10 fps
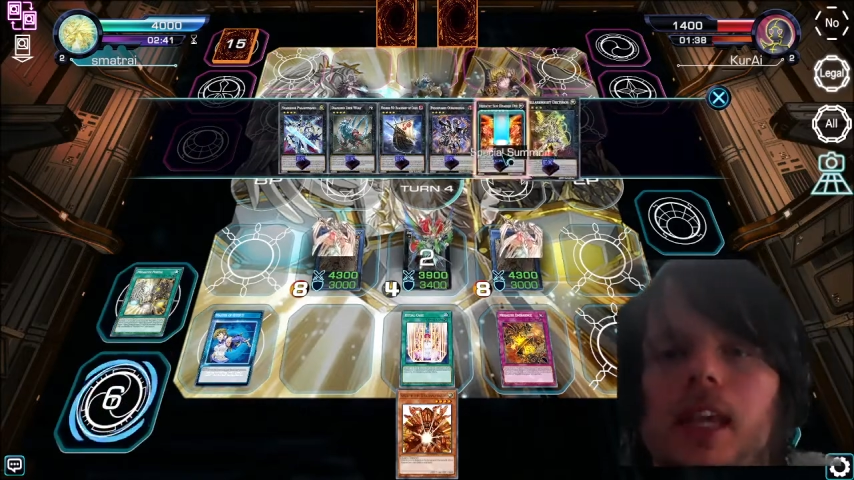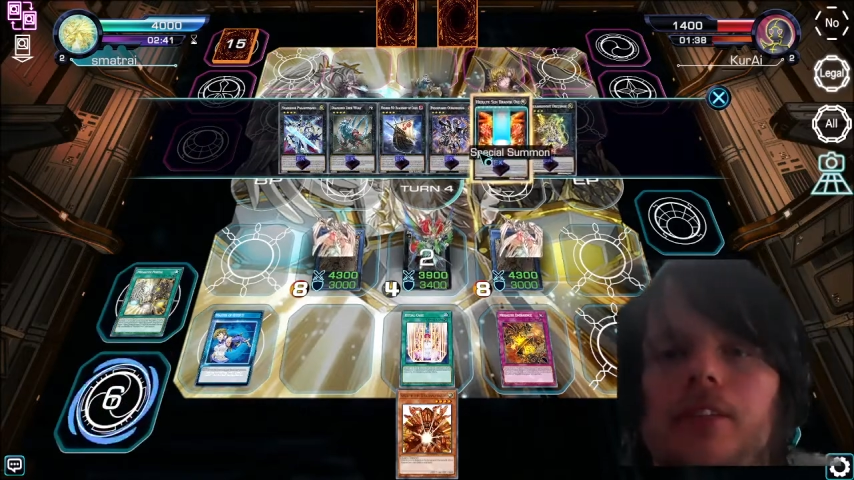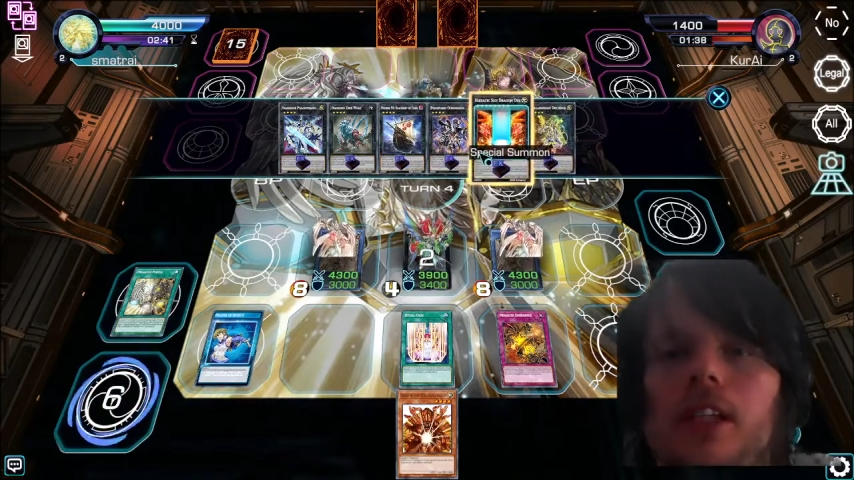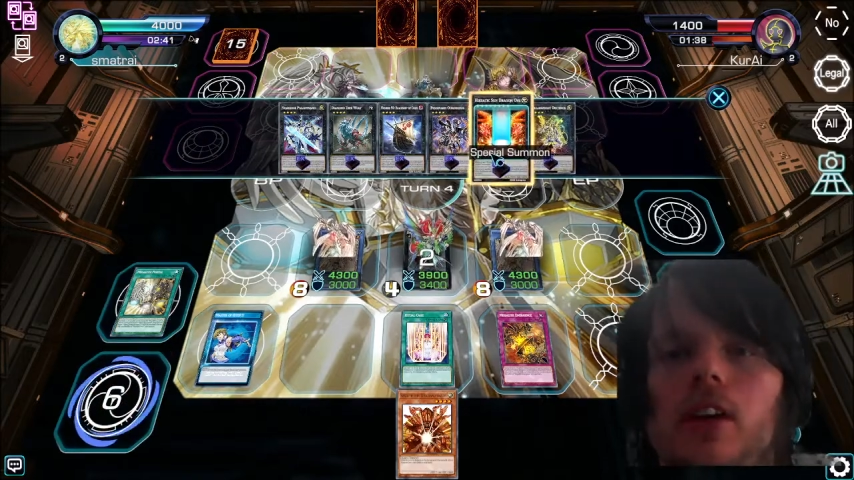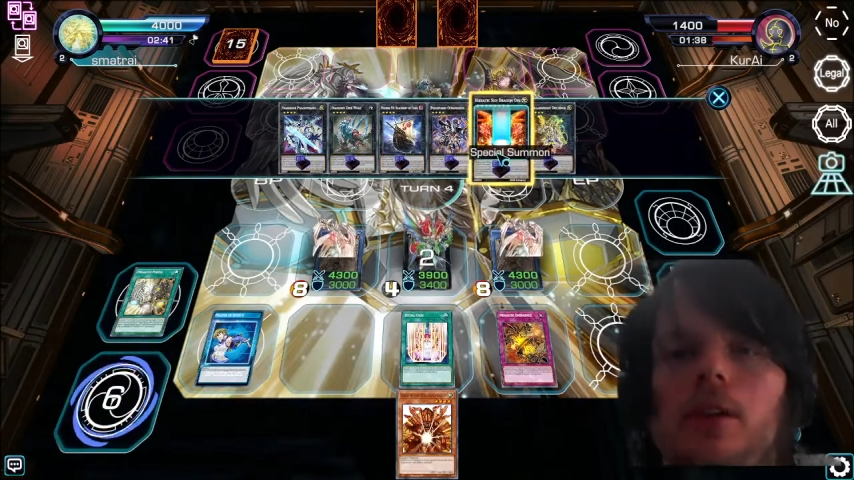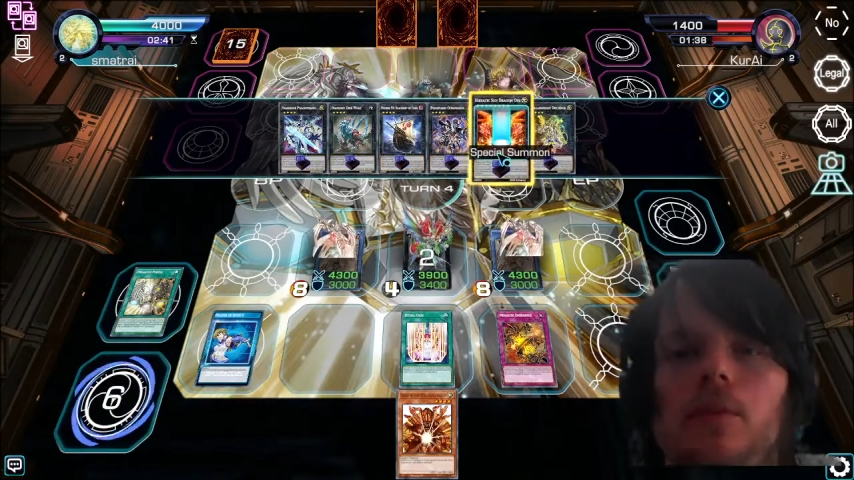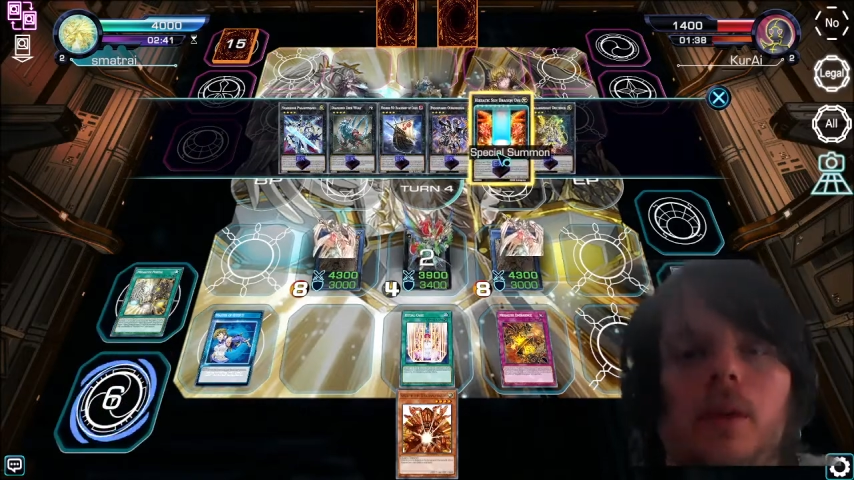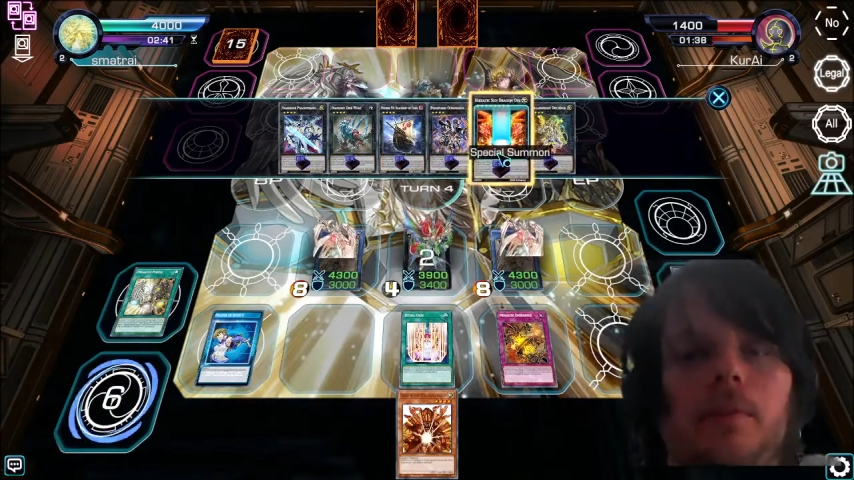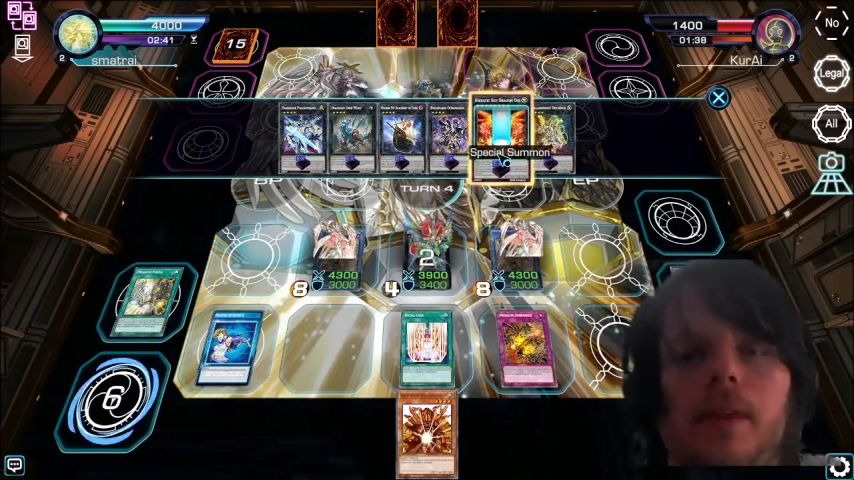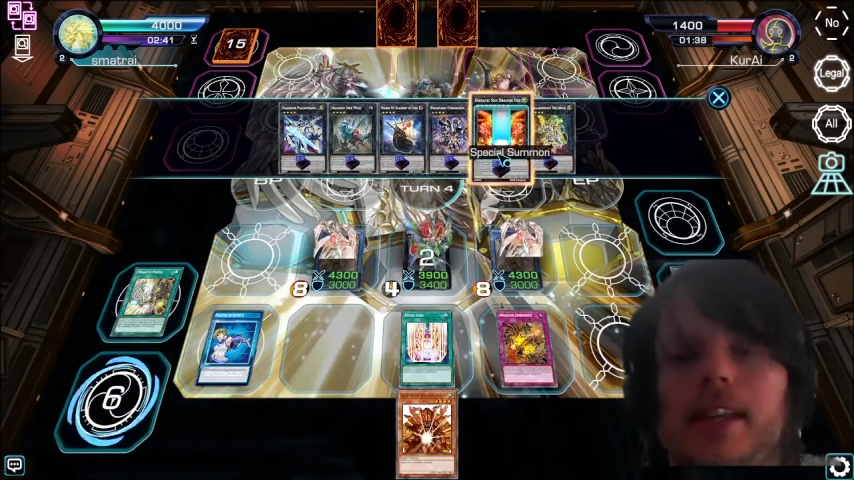Even though it
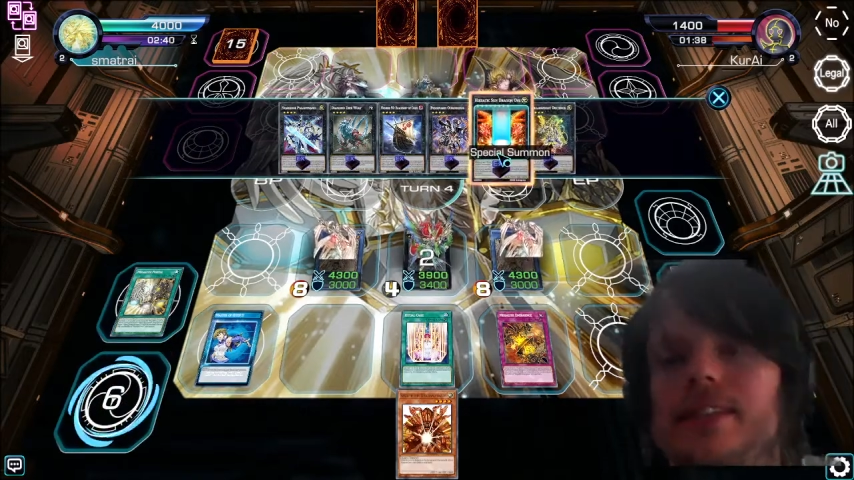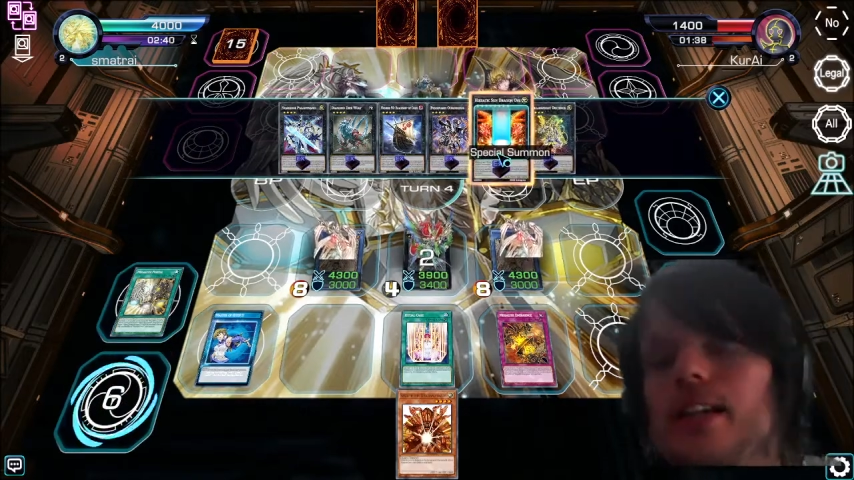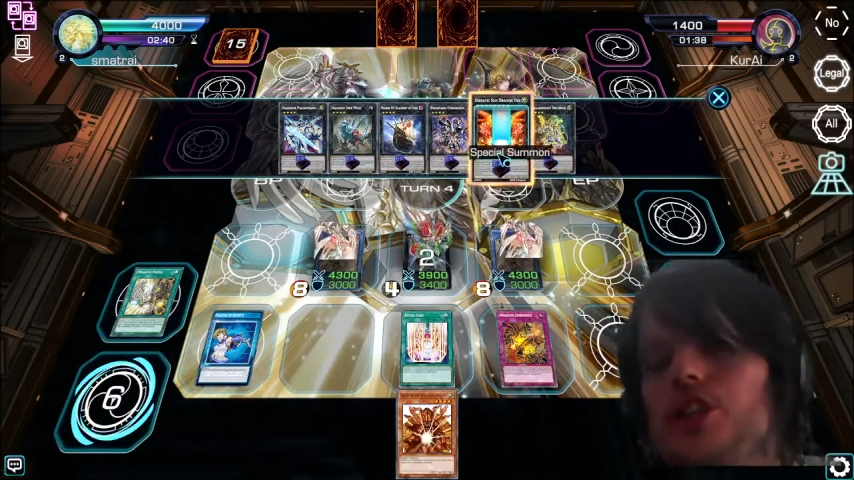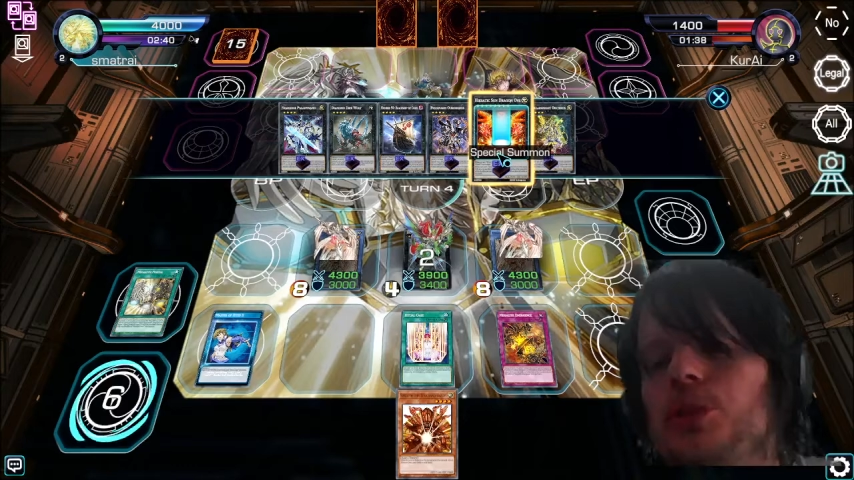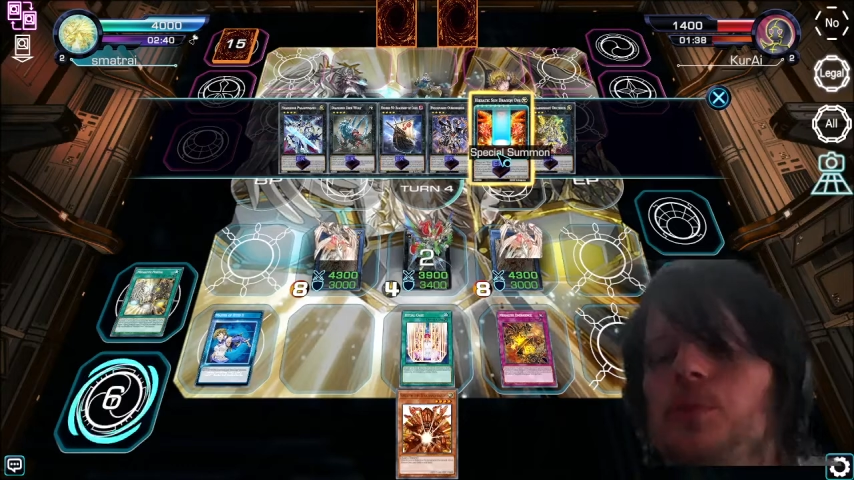wouldn't make sense,